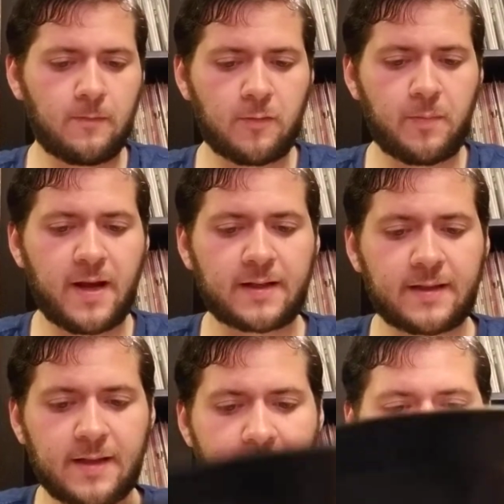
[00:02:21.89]
Back to
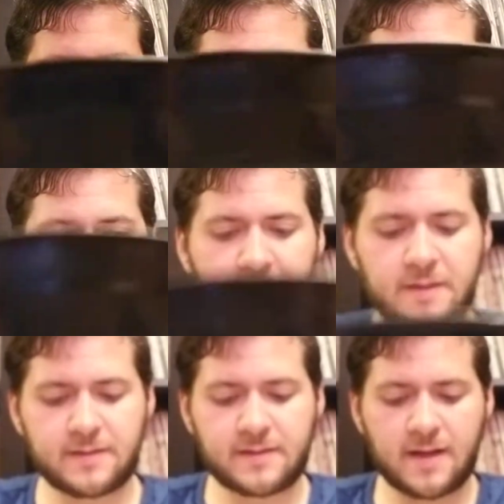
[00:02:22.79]
the Egg, just because
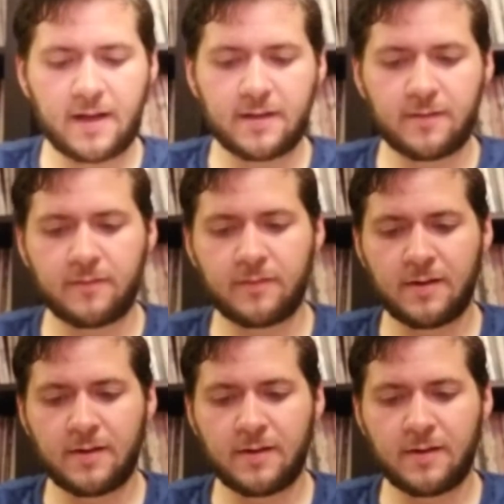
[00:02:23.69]
it's kind of